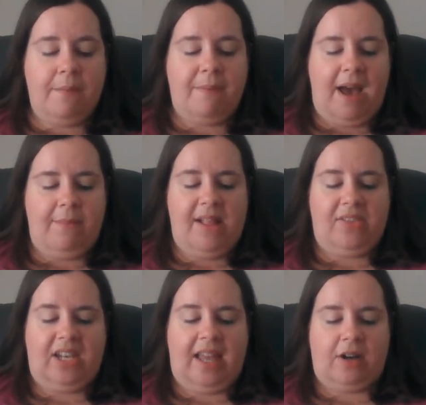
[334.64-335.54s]
Mom
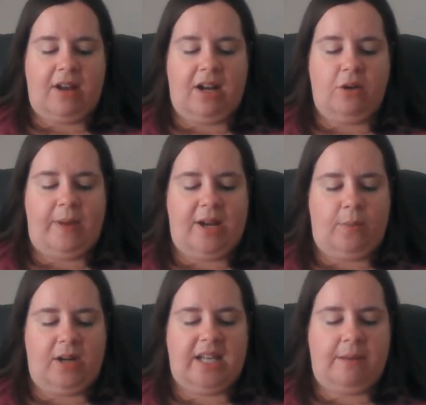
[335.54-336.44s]
mailed the letter on her way to
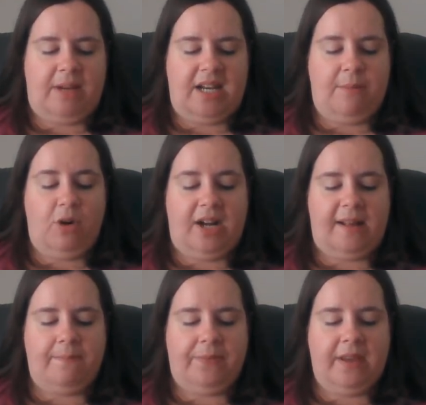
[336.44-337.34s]
work on Monday
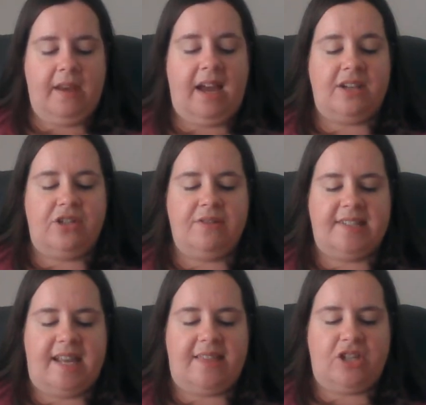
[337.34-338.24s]
morning. On
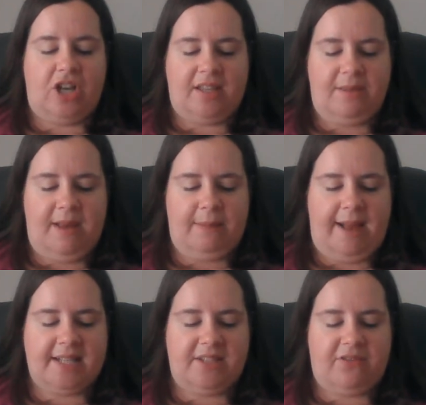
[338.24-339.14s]
Tuesday, they checked the
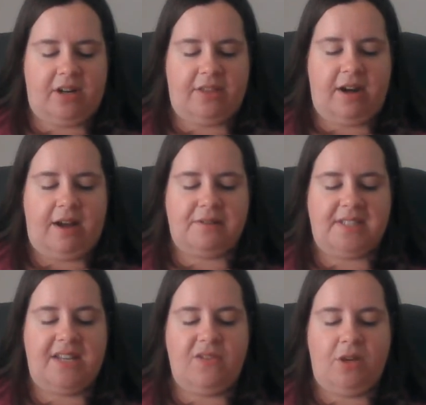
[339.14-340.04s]
mailbox in front of their house,
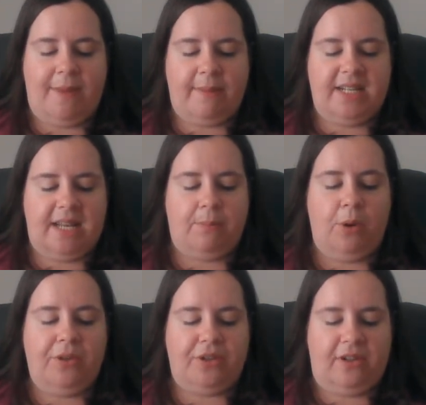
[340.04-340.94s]
even though Mom and Dad
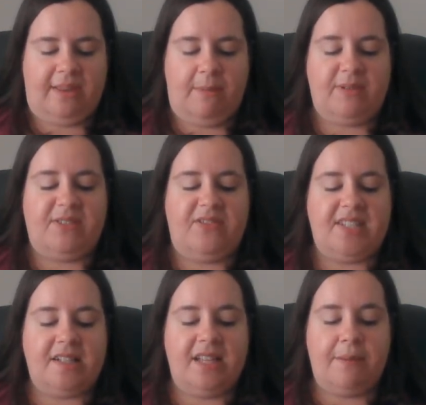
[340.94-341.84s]
both told them it was
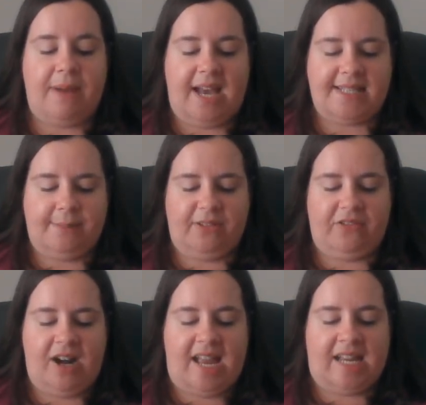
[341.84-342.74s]
physically impossible
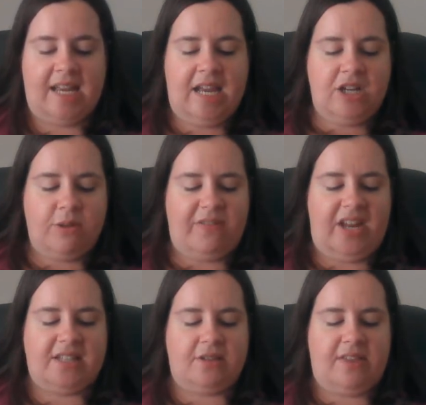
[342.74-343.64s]
for Egg to have
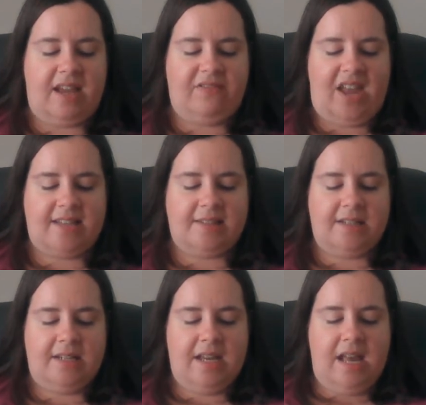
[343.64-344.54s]
answered that fast.
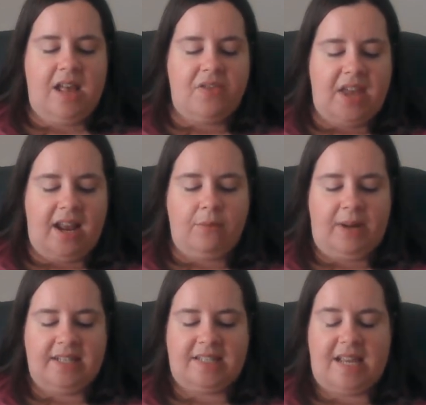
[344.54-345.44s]
Then on
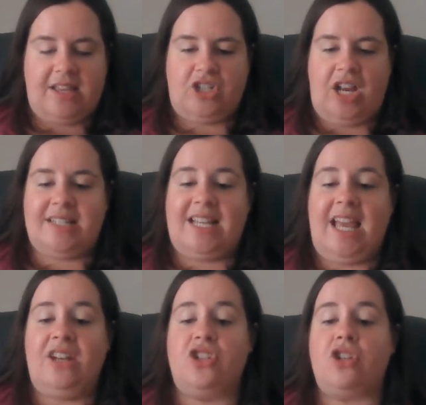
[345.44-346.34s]
Wednesday, they checked
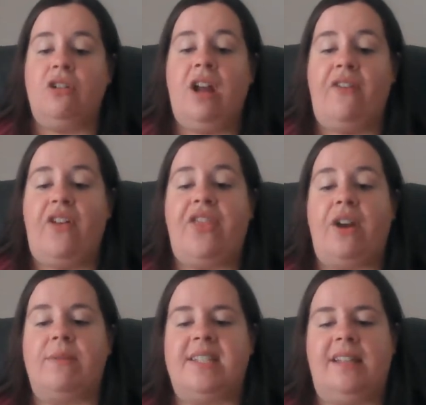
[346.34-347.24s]
again, and sure enough,
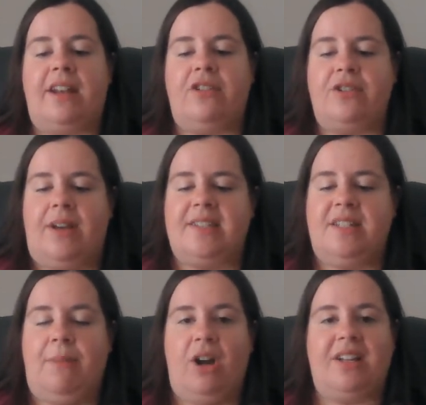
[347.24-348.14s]
there was a letter addressed
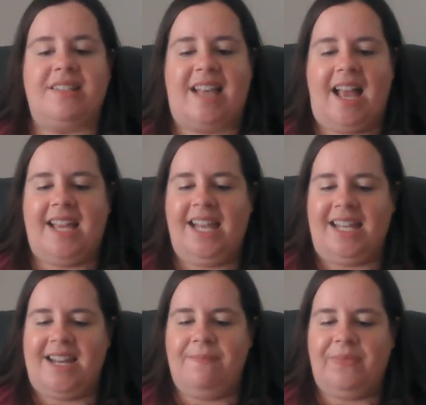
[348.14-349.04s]
to Mark and Scott
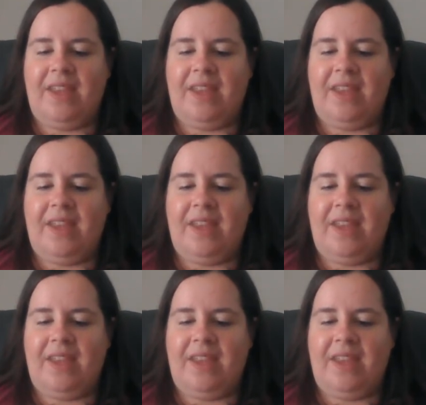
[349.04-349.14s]
Kelly.